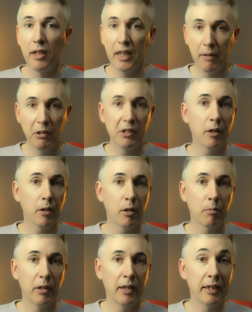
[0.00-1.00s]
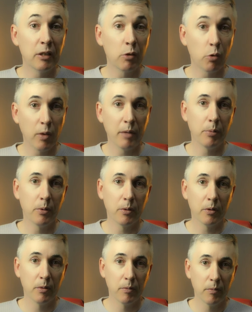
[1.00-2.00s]
give this a go. It is a great
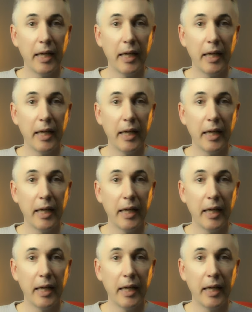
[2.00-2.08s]
book.